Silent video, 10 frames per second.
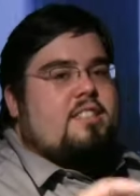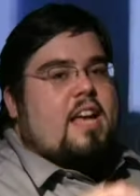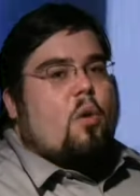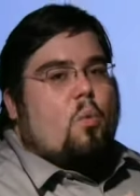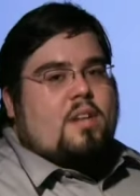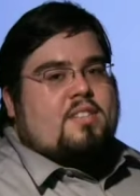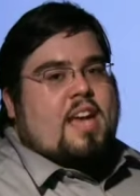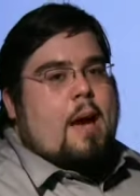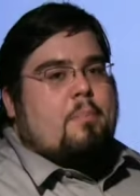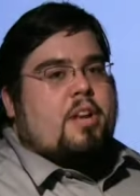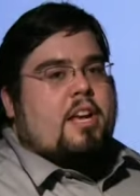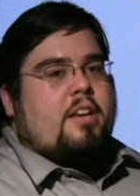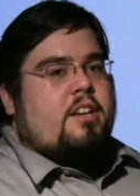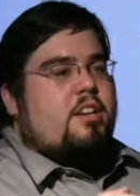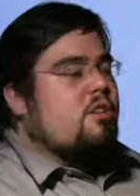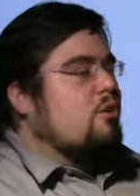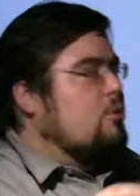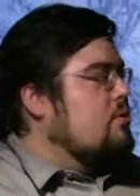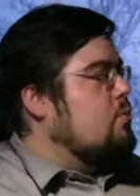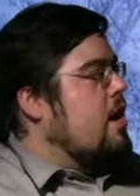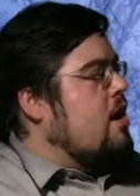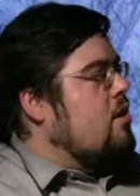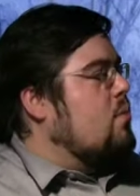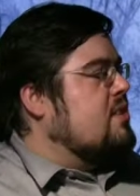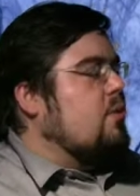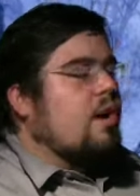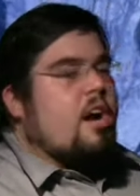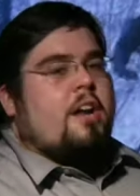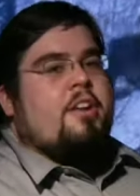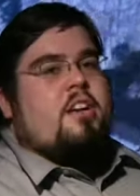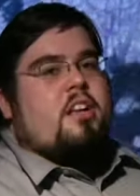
tell what's happening, who's where, and what's going on.